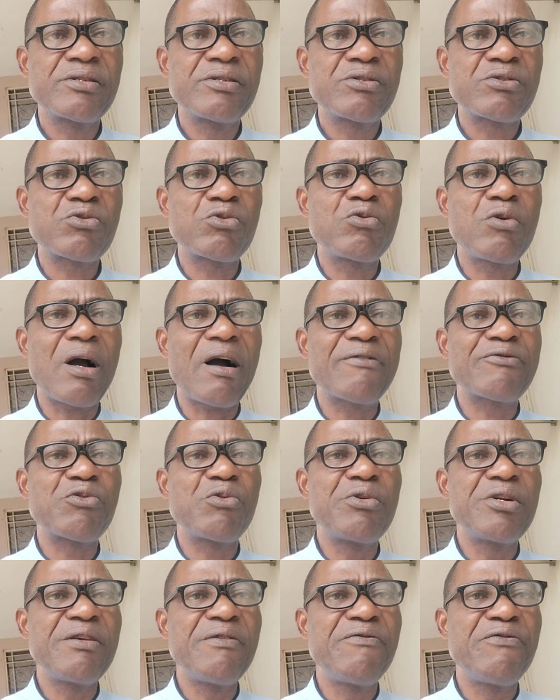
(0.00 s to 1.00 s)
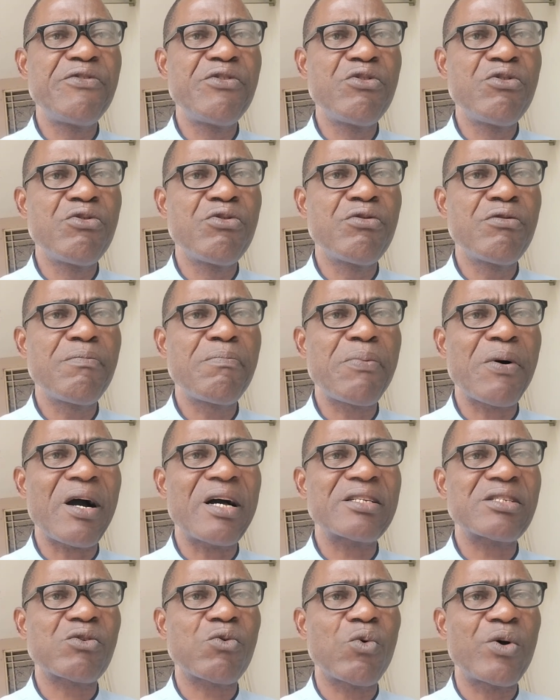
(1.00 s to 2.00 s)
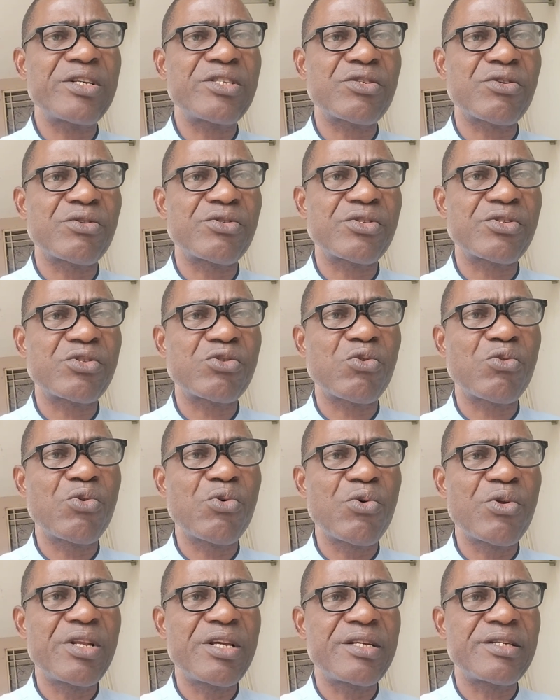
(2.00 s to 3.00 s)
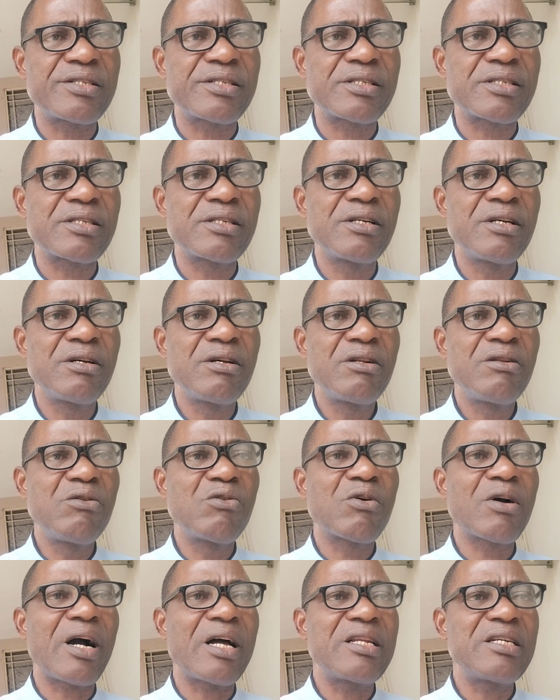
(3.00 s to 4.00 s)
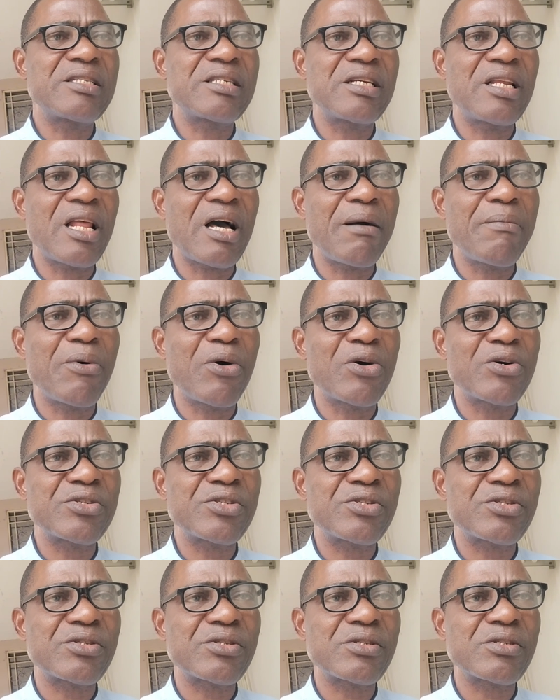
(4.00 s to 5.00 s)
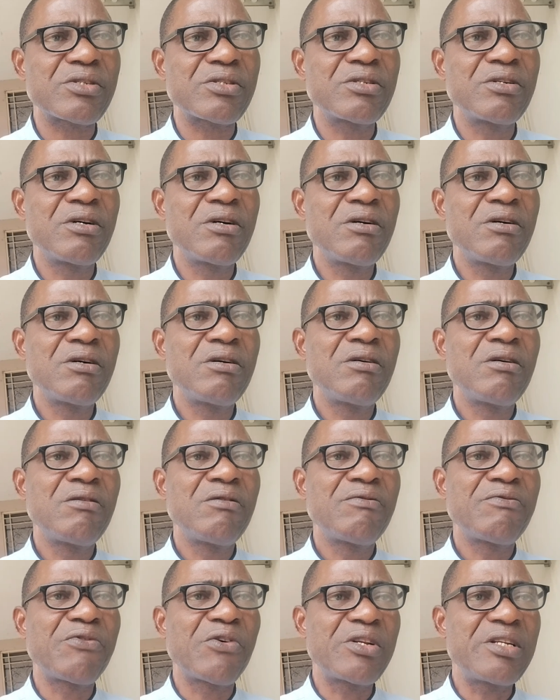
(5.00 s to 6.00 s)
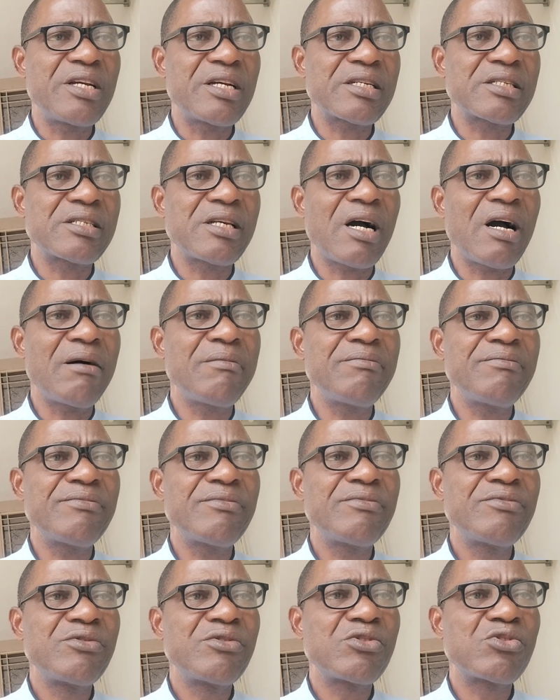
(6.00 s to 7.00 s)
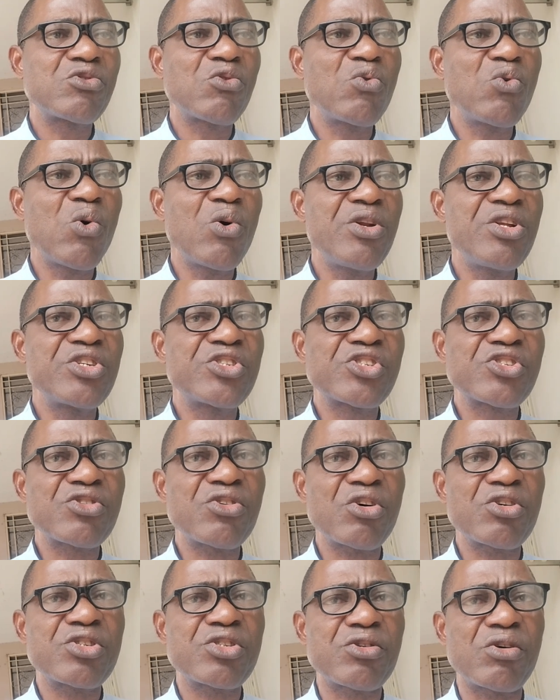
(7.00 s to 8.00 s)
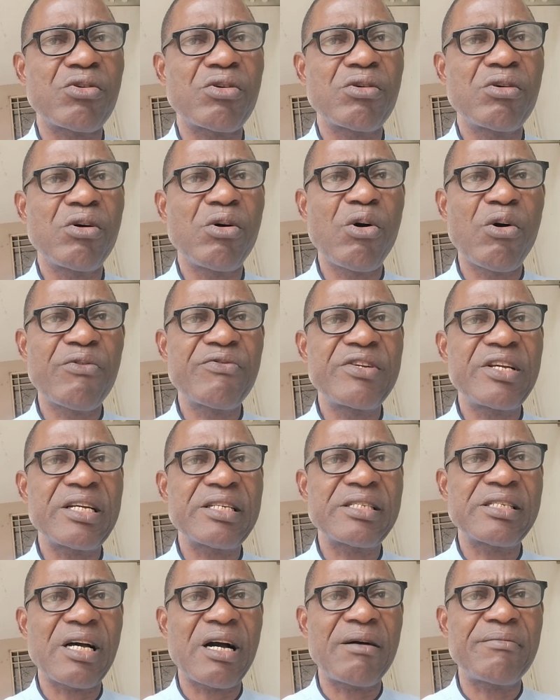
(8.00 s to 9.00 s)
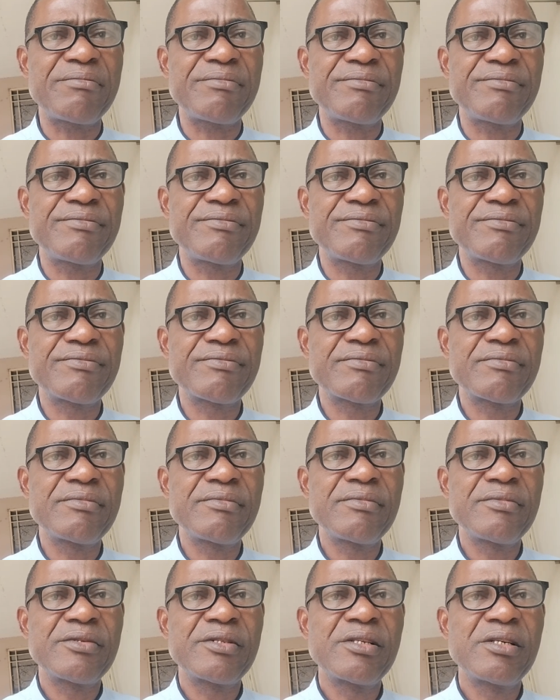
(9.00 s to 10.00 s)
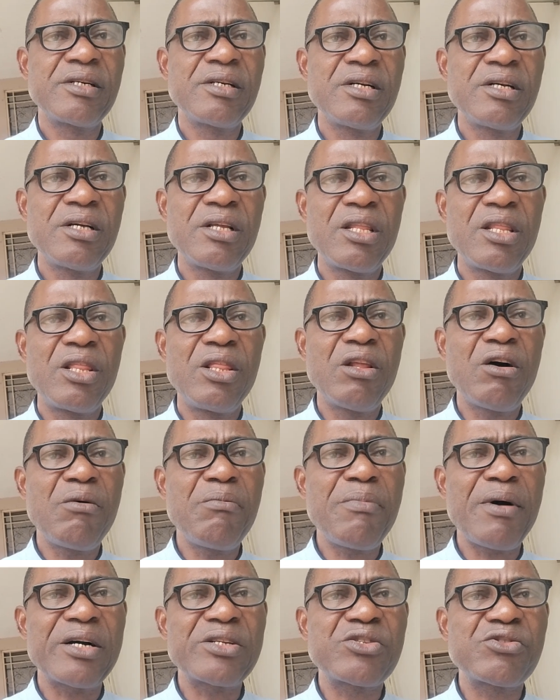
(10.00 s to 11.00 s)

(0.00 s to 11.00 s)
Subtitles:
So you have to review past questions to know this. Look at the syllabus for the exam to know the structure of the exam. Number